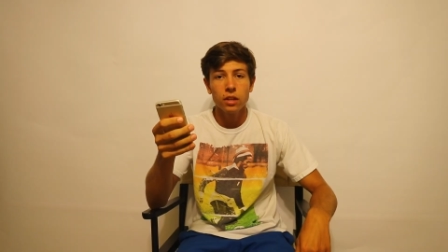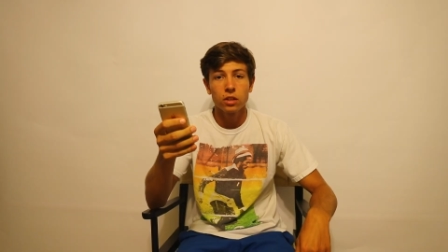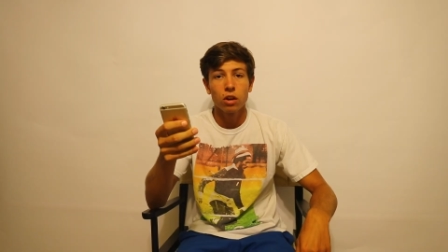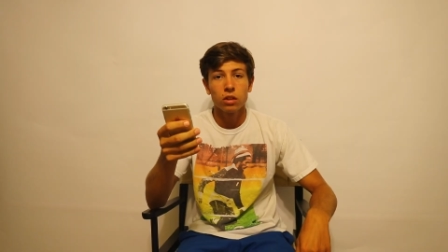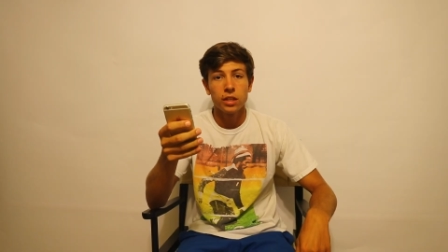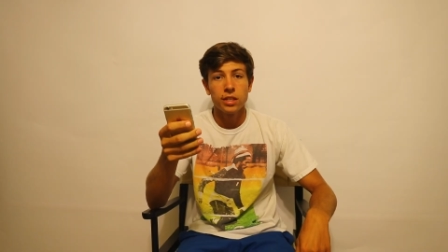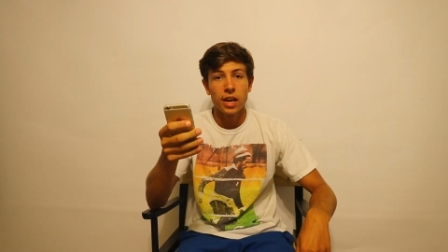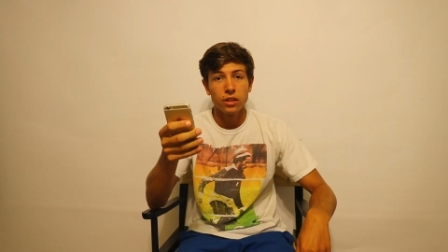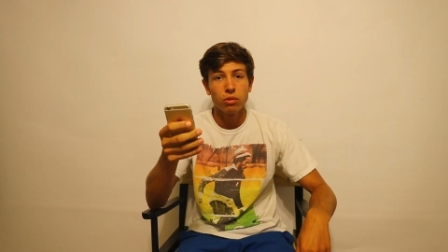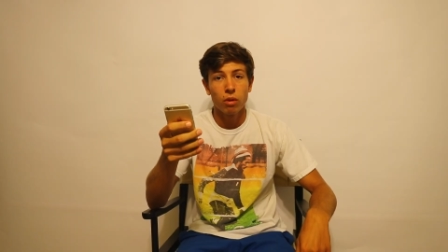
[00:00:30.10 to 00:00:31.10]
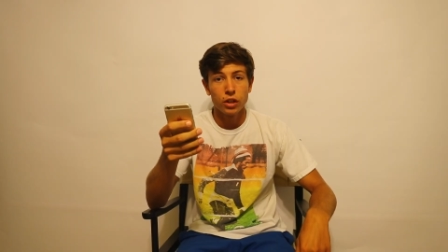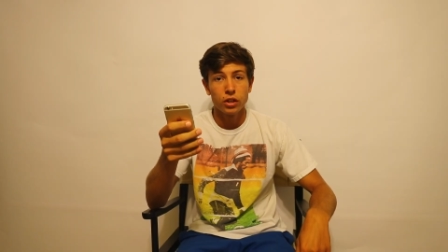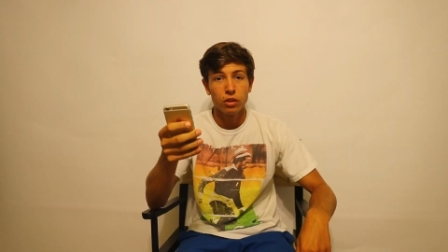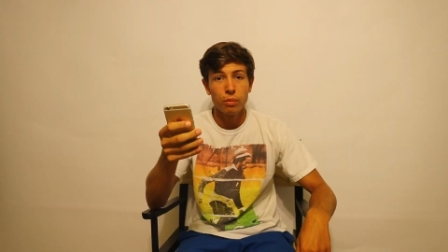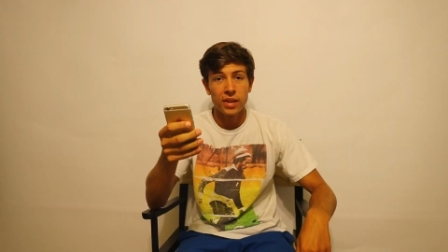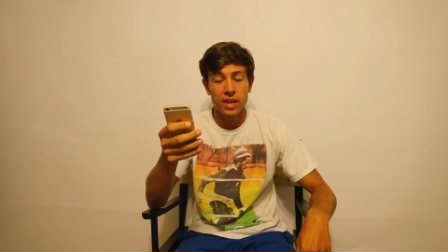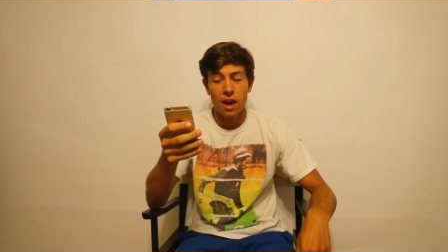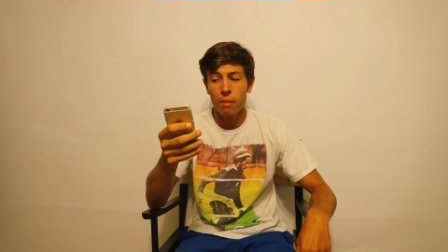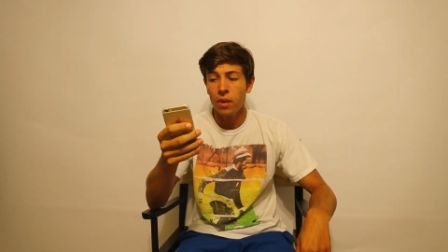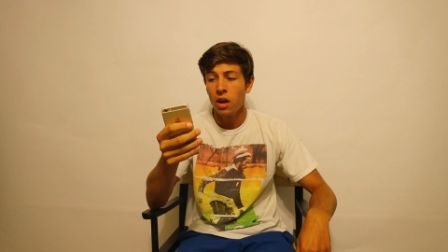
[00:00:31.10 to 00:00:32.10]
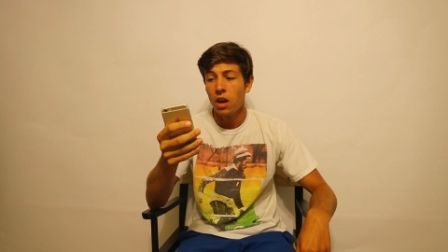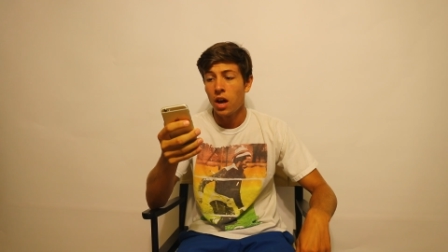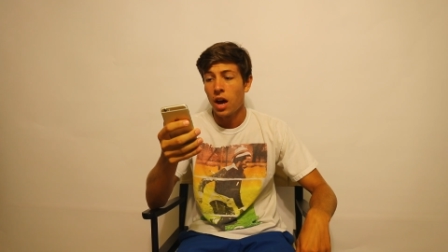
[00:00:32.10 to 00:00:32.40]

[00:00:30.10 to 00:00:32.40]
It is currently 10.22 p.m.